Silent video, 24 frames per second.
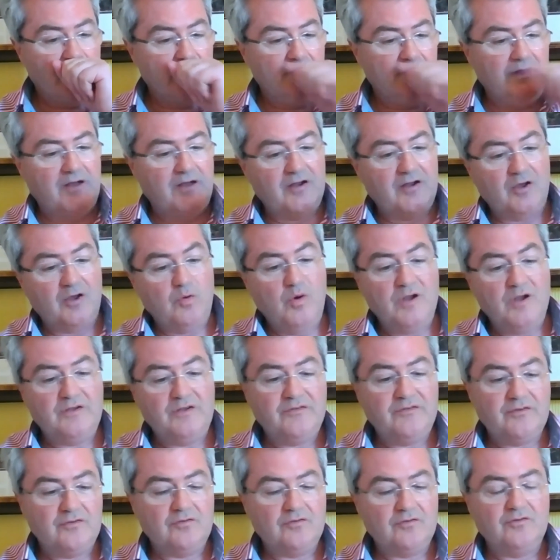yet I
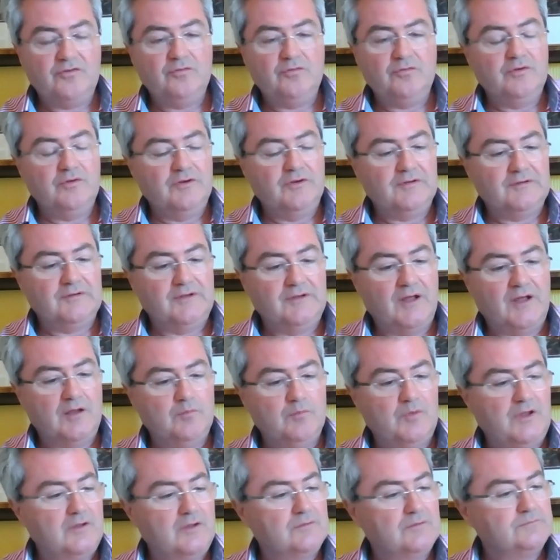wanted her to understand me.